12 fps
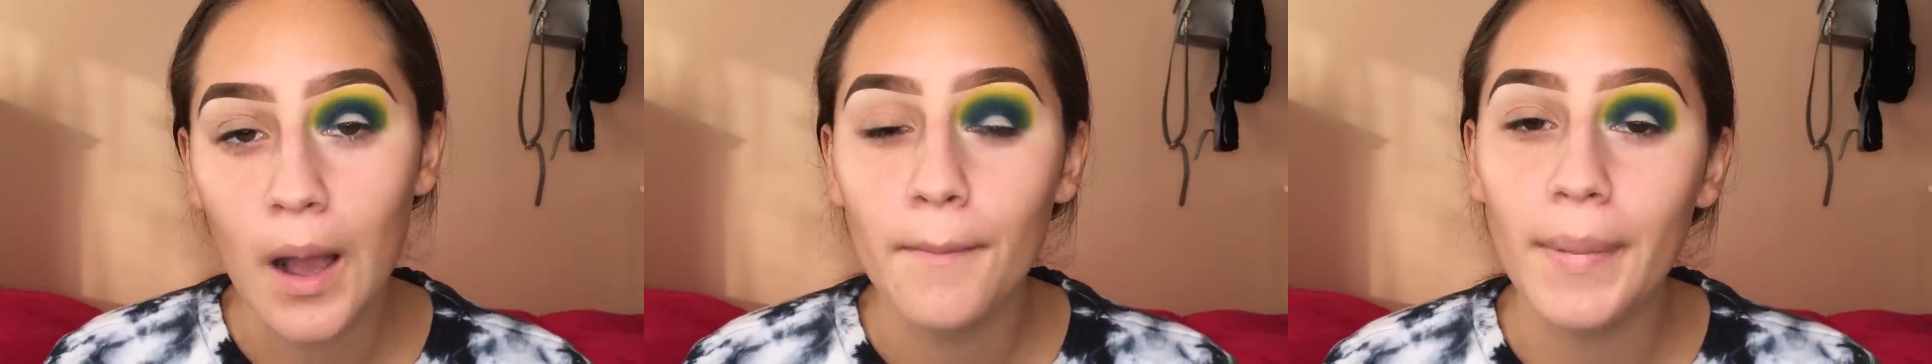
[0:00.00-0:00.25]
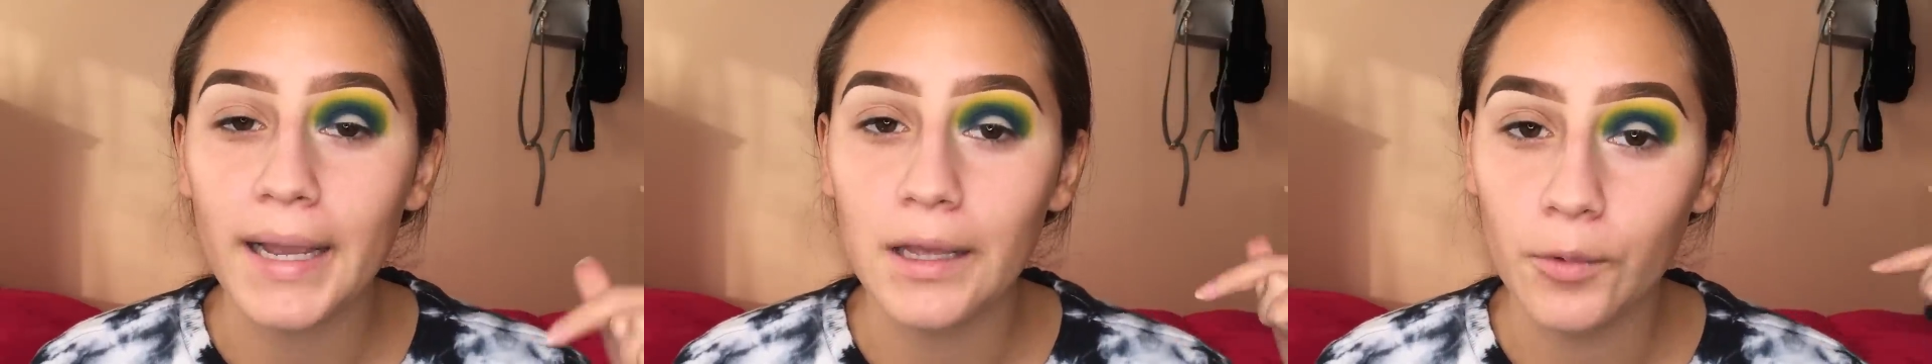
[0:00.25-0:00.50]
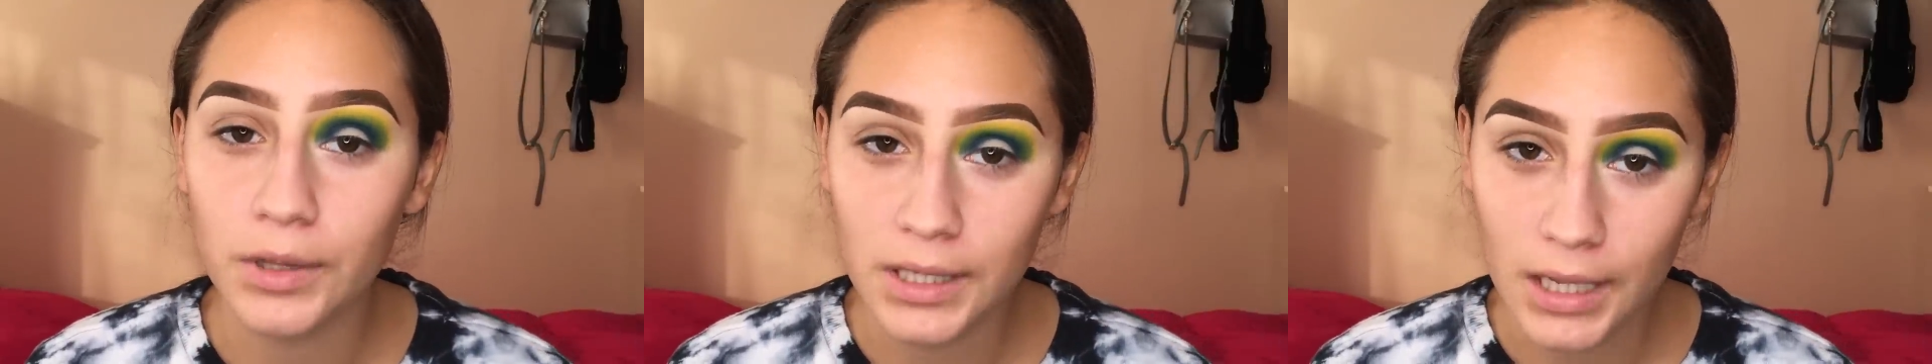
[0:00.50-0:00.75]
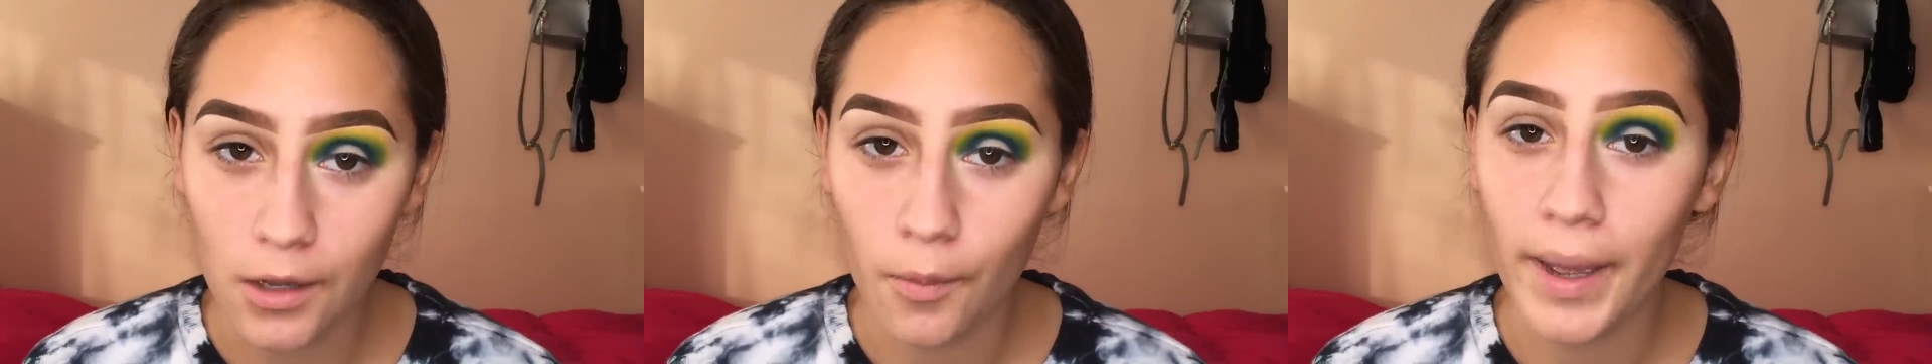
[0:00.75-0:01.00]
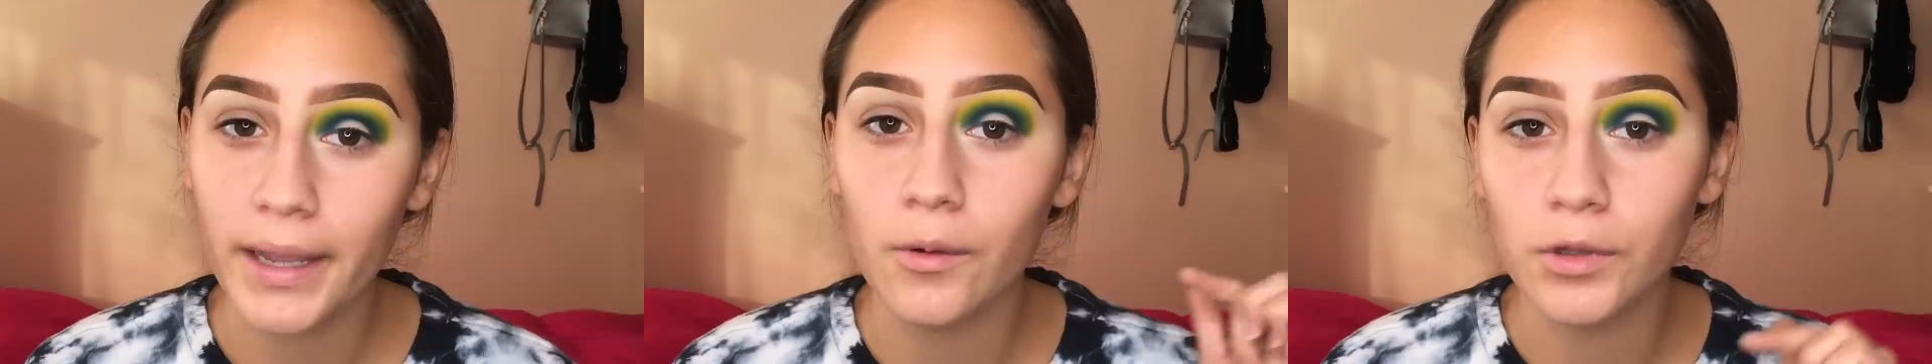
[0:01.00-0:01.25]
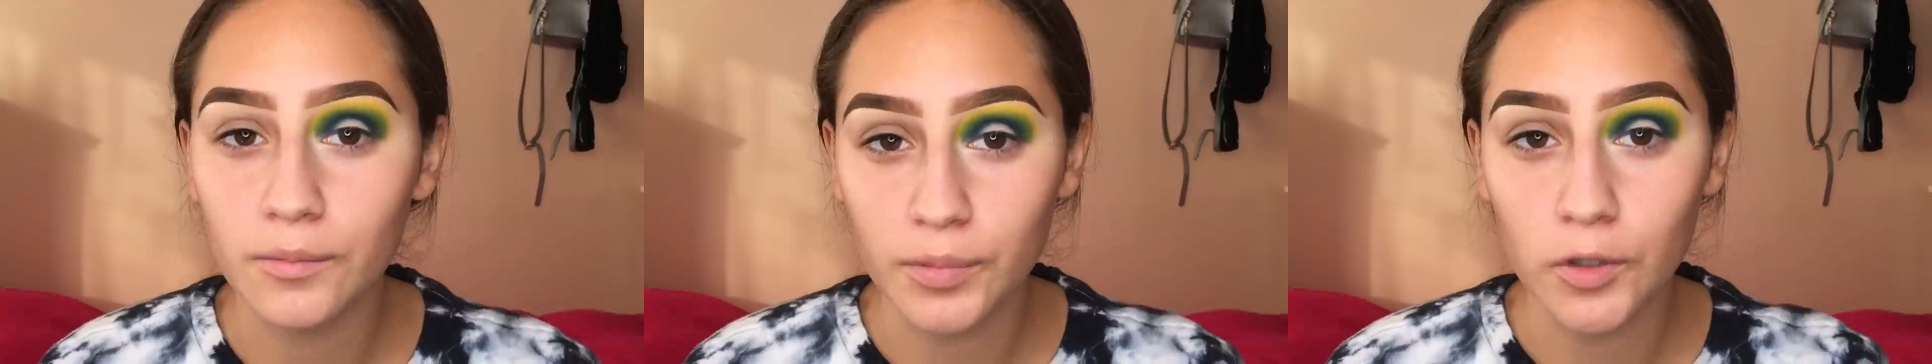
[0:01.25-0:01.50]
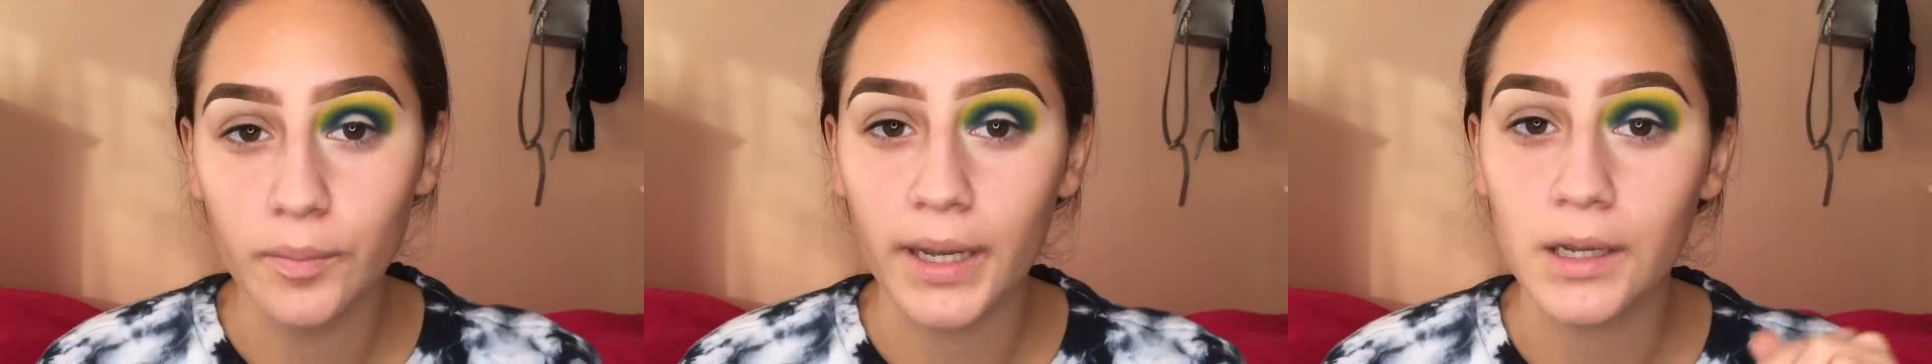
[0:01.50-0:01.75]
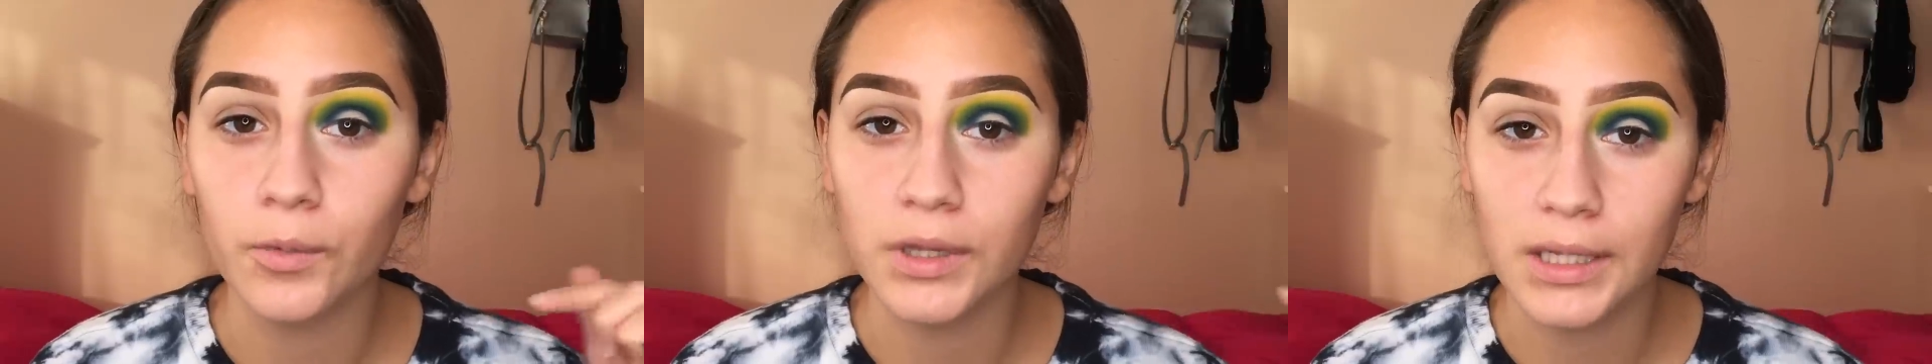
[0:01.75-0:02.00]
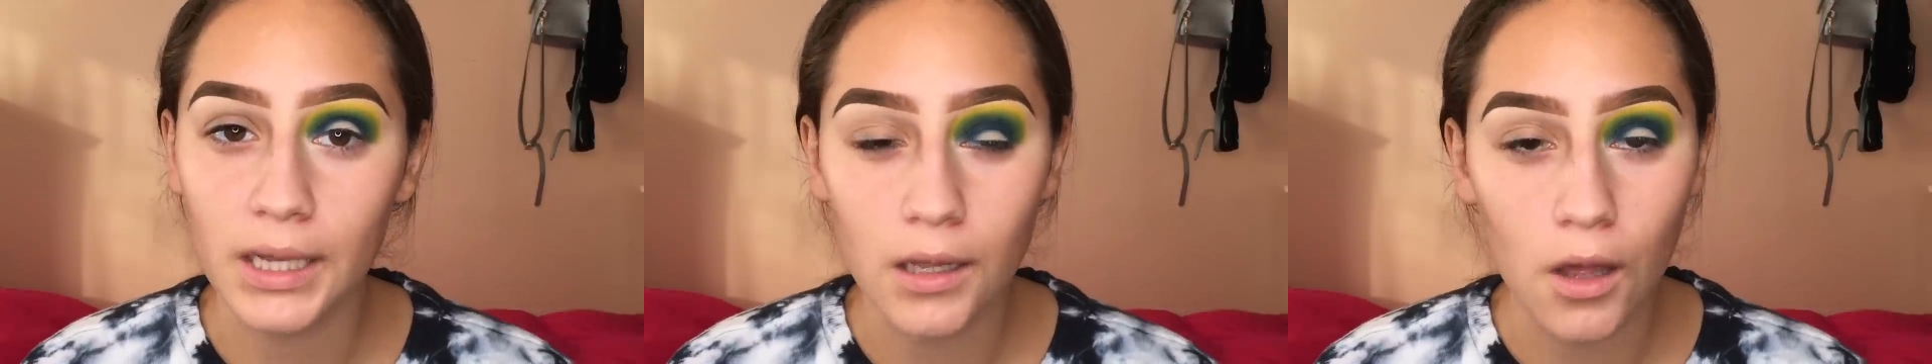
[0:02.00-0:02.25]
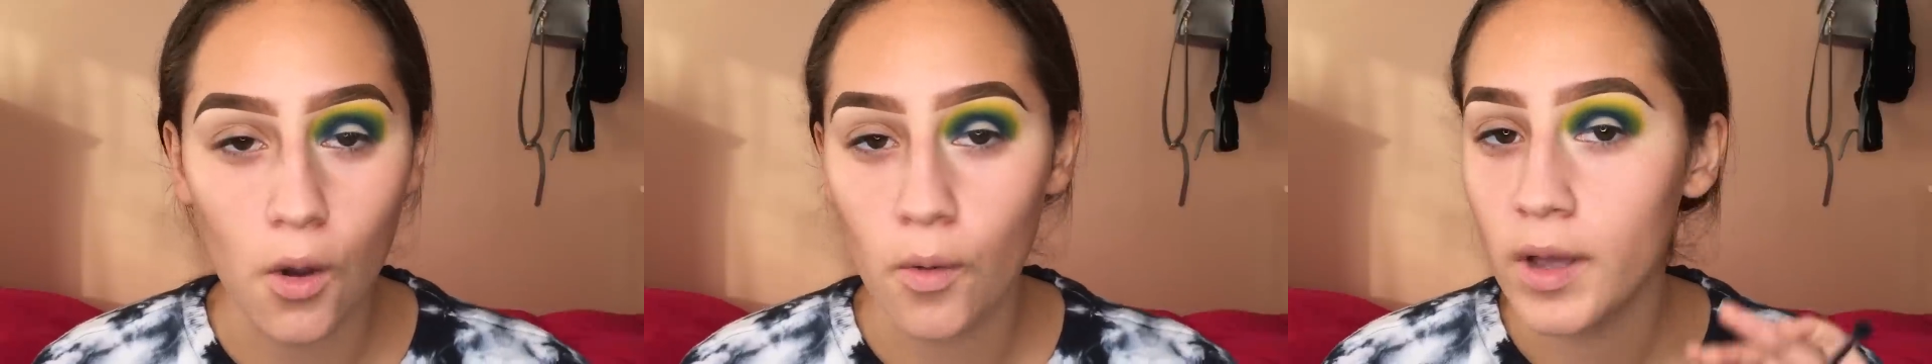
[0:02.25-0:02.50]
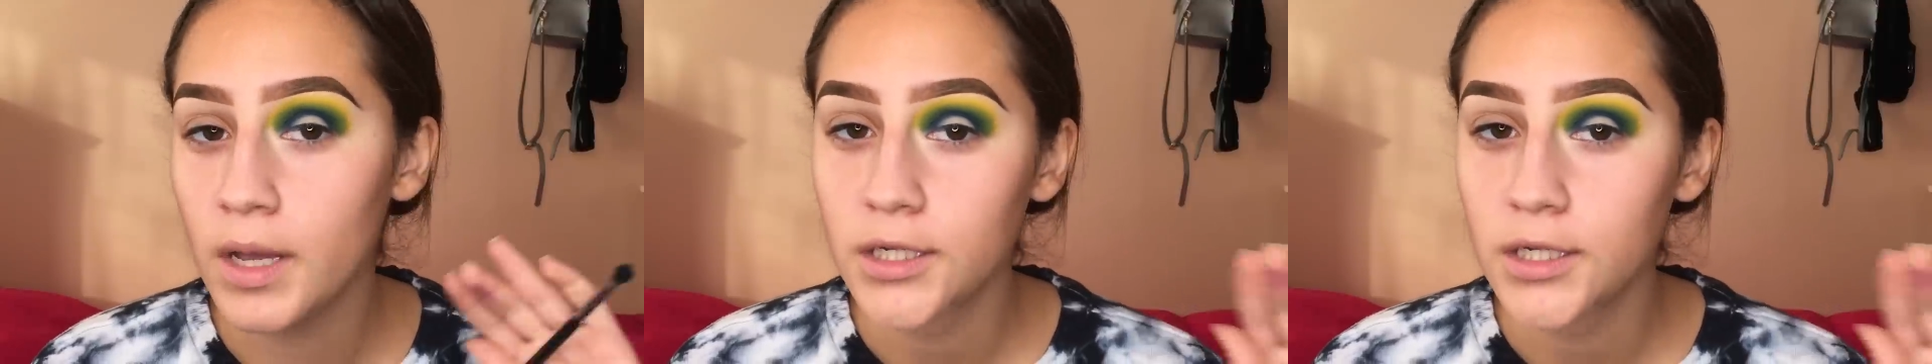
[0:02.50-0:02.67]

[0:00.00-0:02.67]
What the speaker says: back in with the yellow, back in with the blue, back in with the yellow.